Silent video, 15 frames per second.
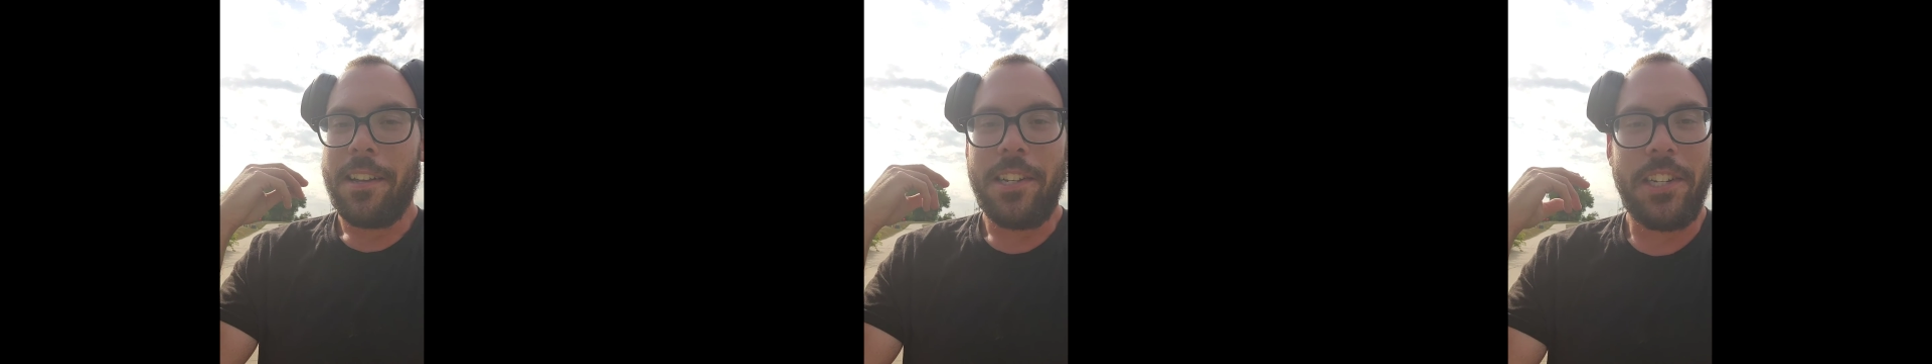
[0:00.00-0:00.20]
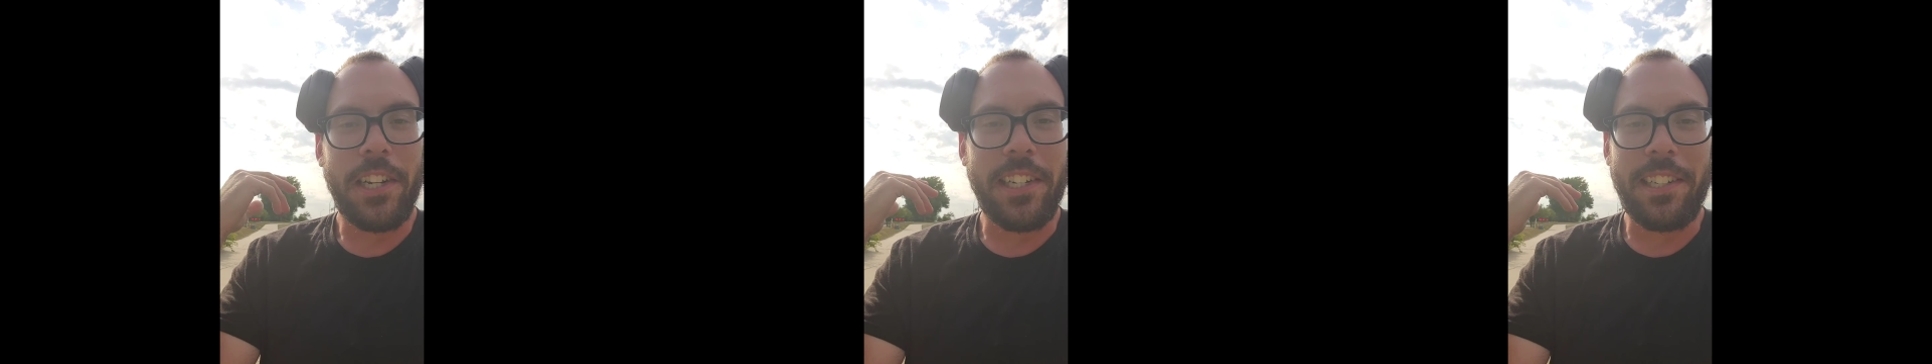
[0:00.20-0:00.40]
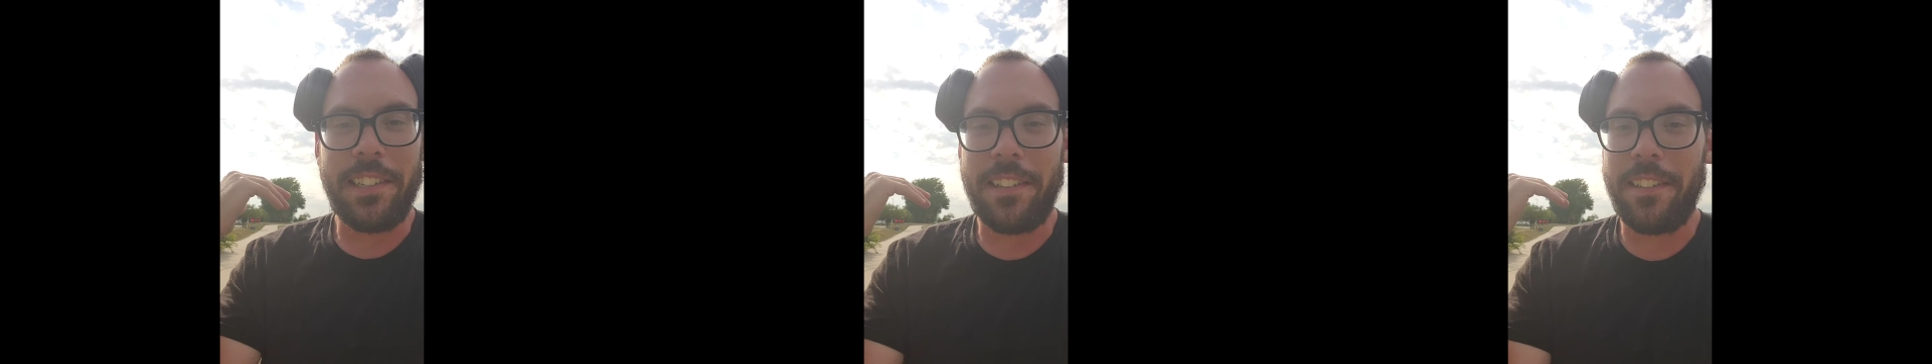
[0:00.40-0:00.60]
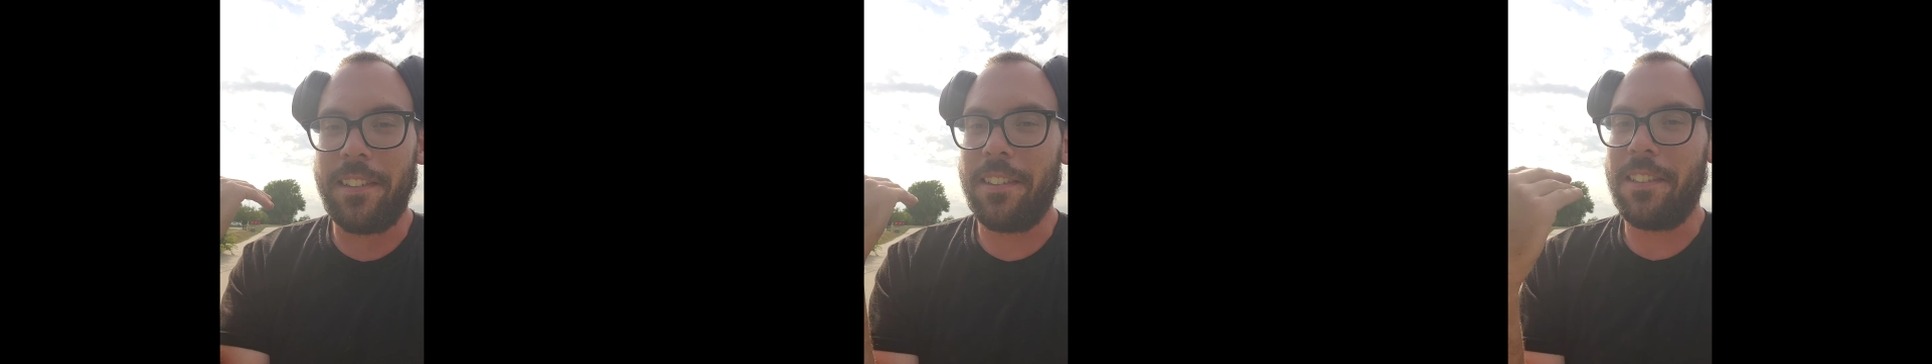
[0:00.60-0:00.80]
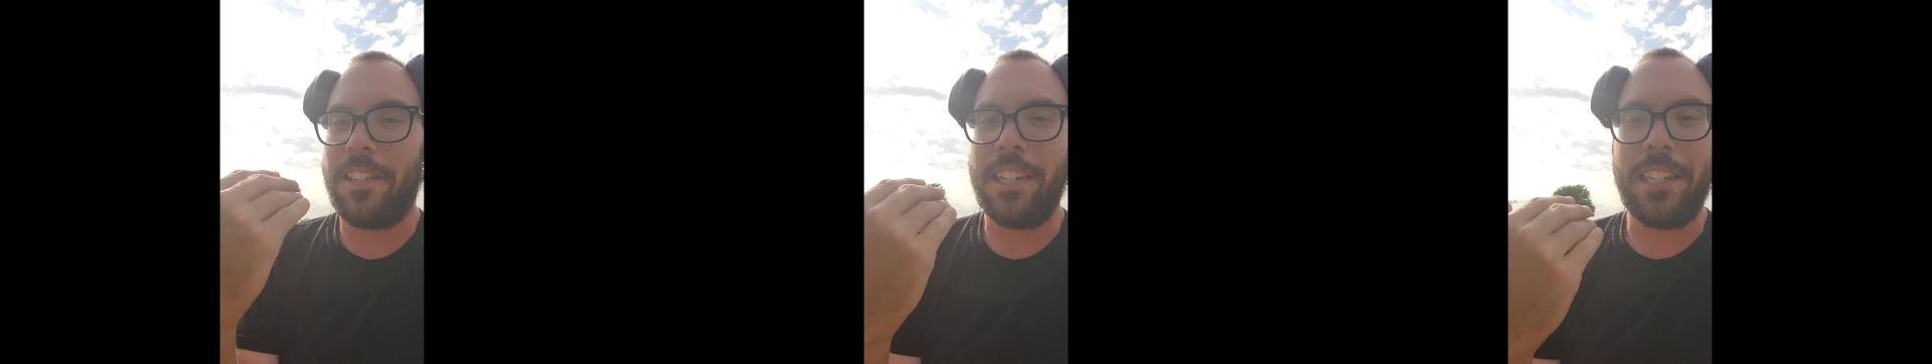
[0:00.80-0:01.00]
Just,
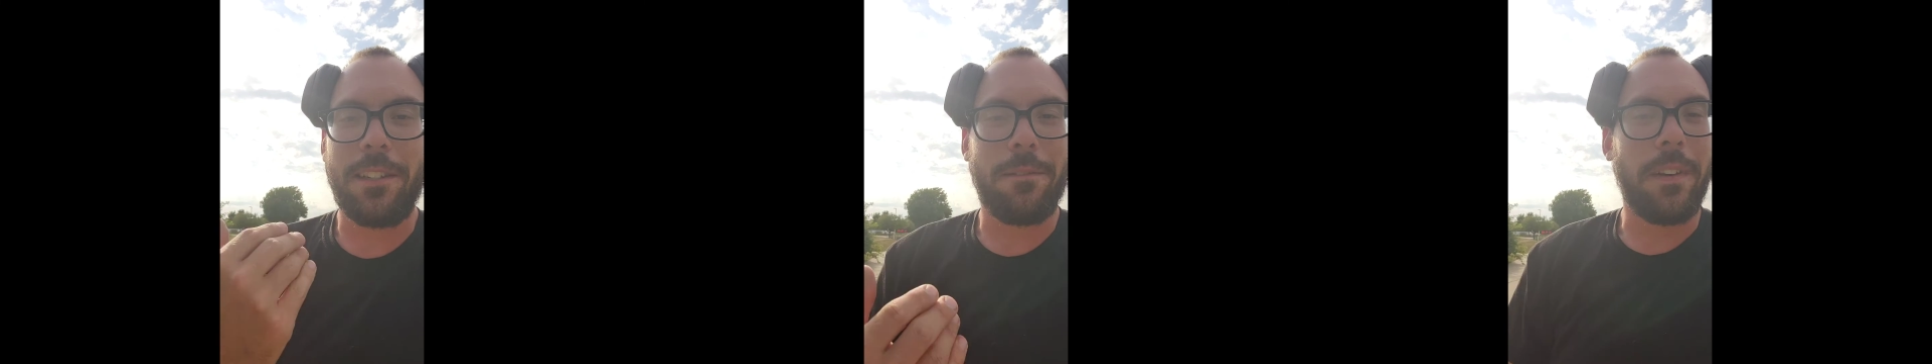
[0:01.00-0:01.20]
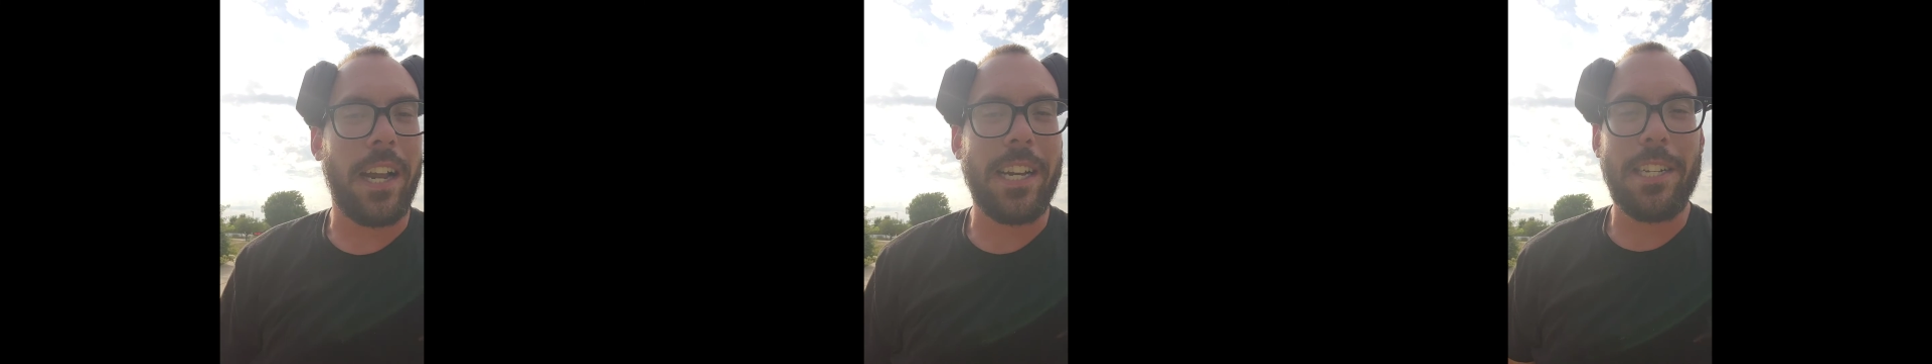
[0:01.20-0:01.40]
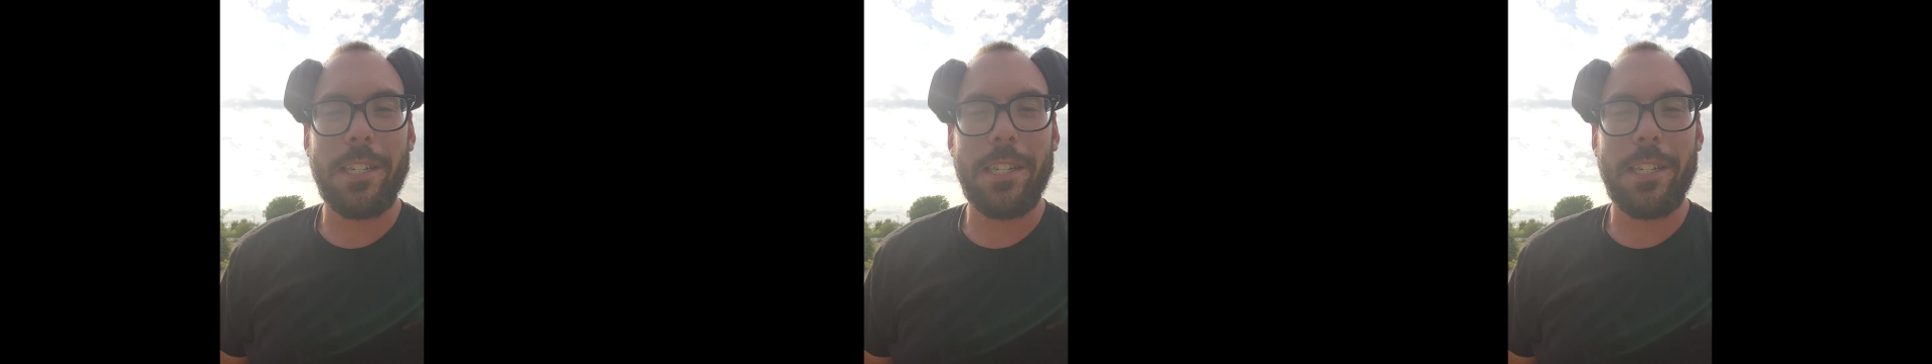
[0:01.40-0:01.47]
just, I